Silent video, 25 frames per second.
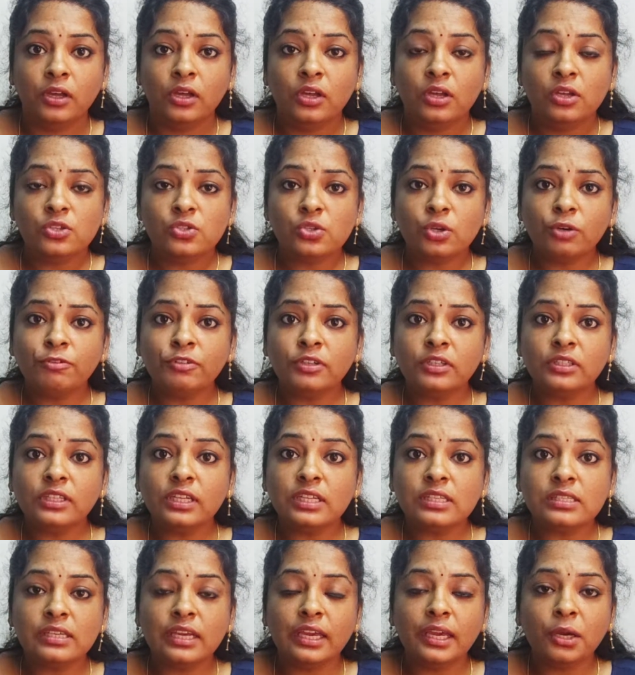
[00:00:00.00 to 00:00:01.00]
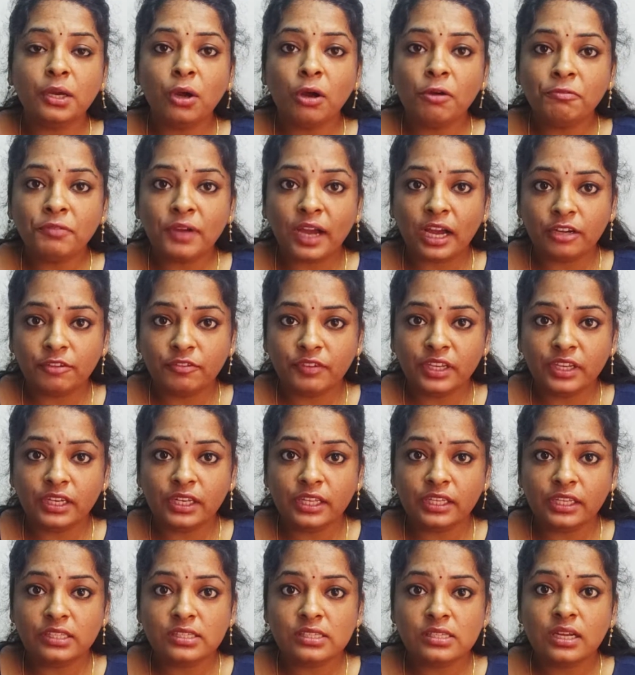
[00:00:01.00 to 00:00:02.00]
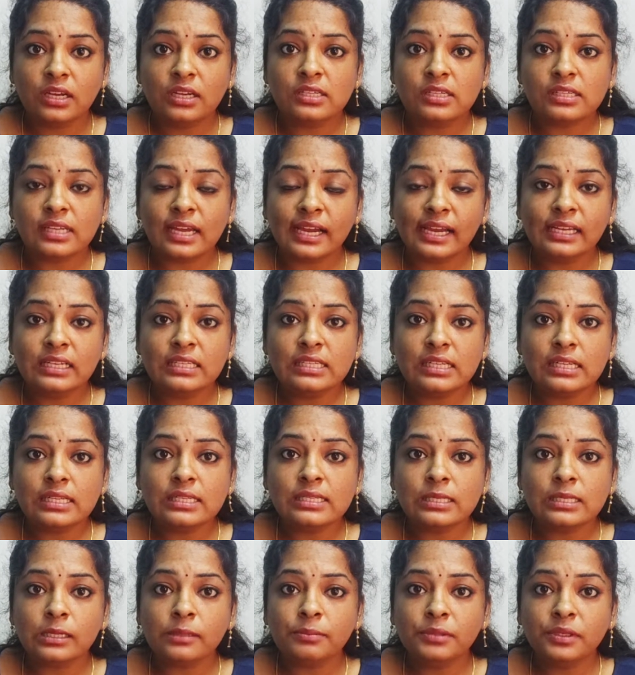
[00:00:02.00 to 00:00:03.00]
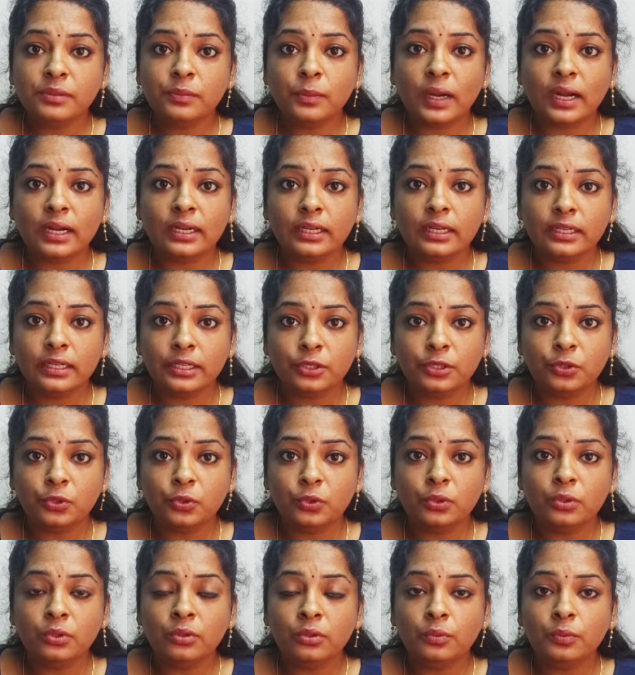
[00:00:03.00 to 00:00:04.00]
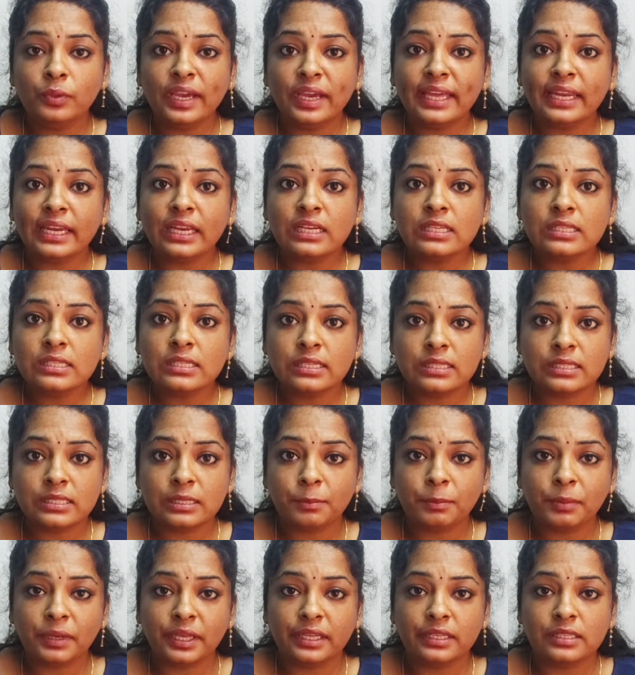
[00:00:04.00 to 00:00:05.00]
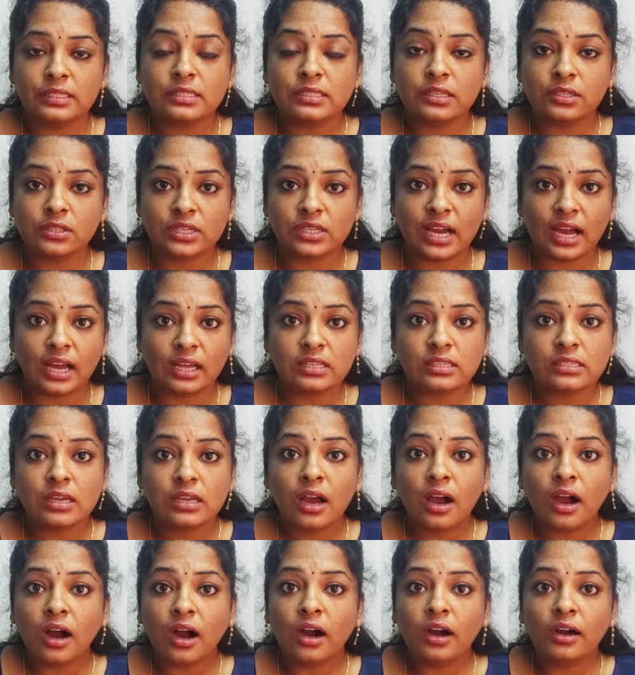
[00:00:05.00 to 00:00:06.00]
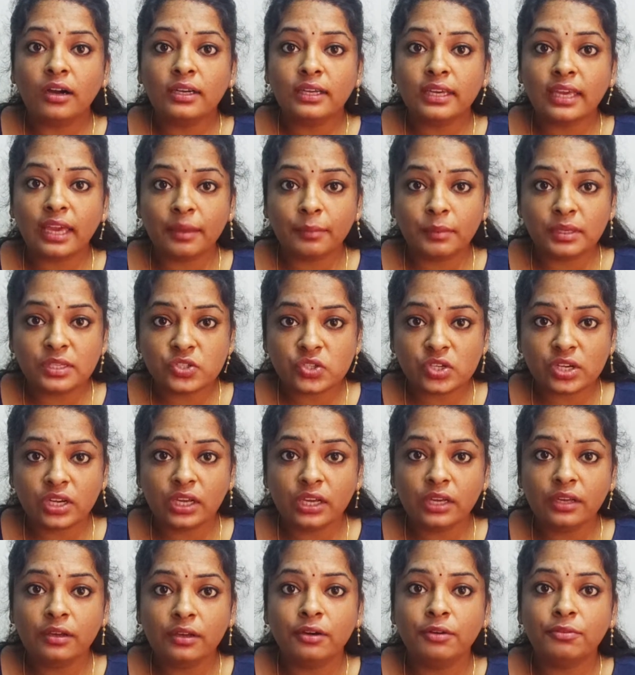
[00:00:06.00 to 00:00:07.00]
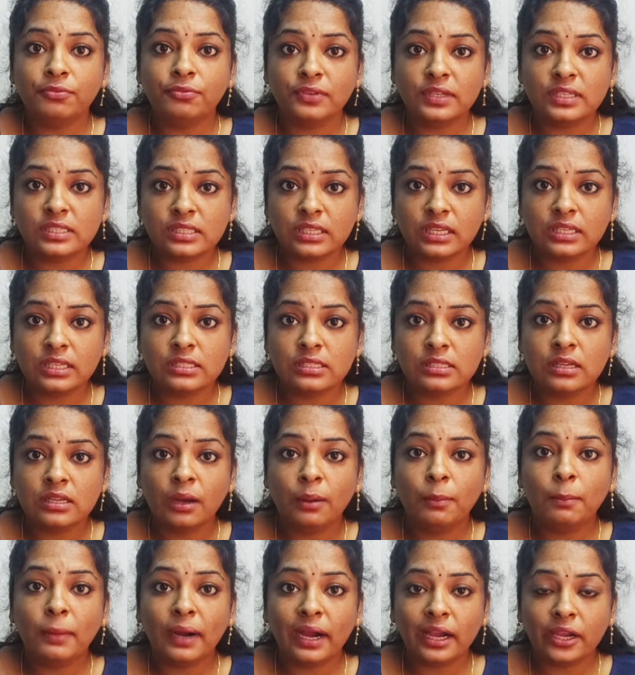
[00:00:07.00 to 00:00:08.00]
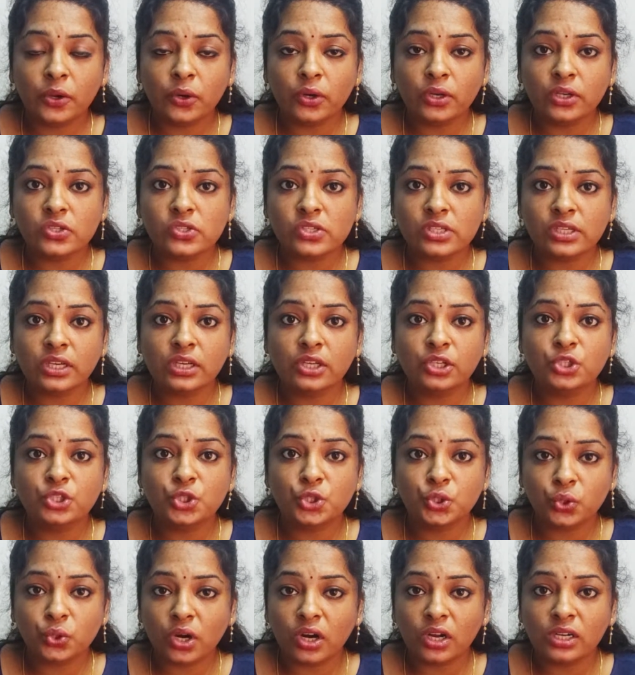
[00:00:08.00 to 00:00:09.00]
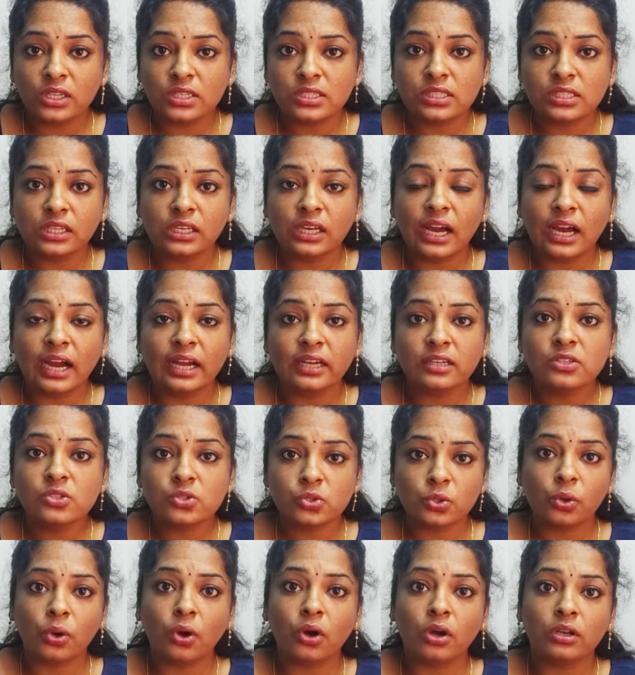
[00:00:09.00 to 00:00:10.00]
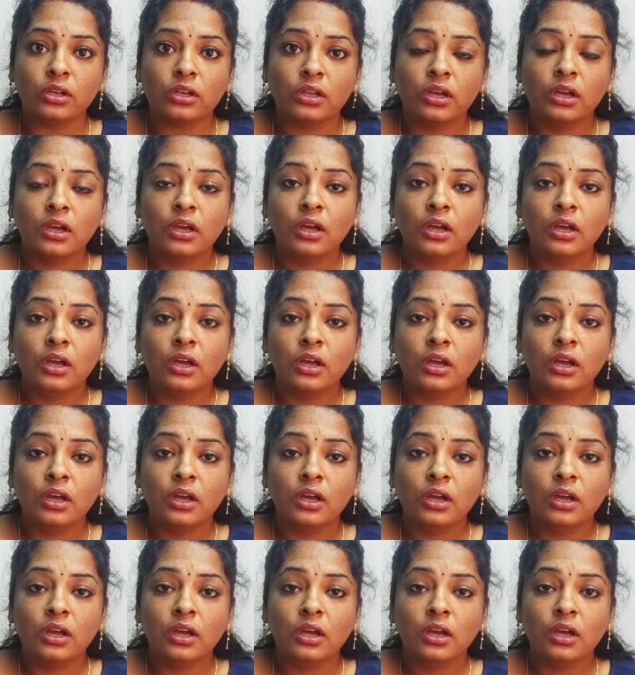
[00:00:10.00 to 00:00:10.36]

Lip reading: So for the sake of convenience, science is subdivided into various disciplines such as chemistry, physics, biology, geology and so on.